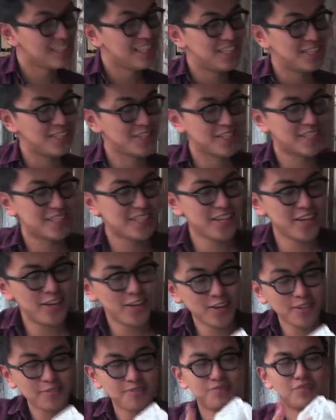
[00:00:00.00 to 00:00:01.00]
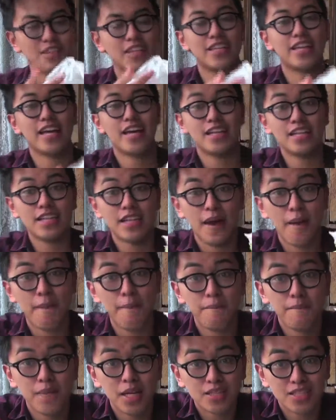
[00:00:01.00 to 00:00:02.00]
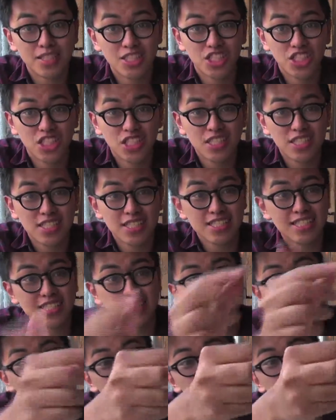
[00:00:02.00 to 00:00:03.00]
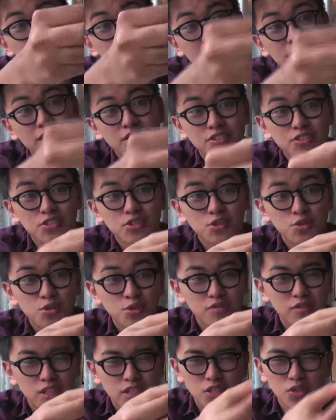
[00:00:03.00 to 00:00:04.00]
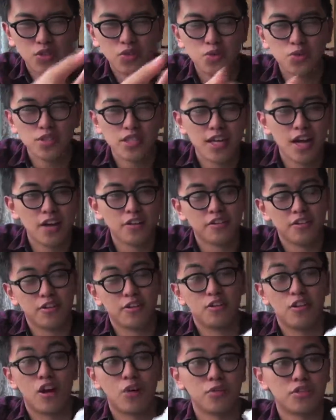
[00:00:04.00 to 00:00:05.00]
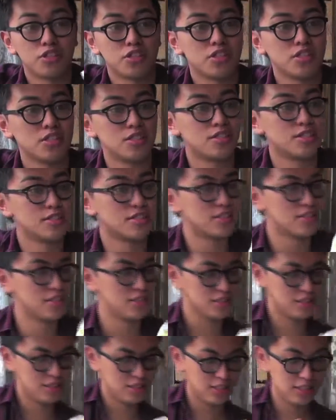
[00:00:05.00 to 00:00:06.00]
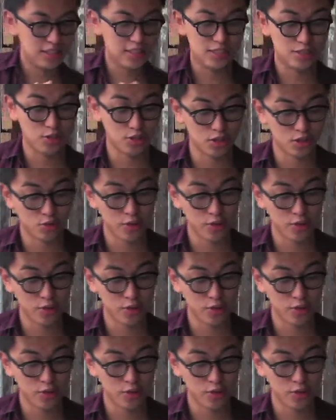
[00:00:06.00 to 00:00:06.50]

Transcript: As you can see here, again, melted cheese and the bacon just sort of like oozing out of there along with the cheese. This looks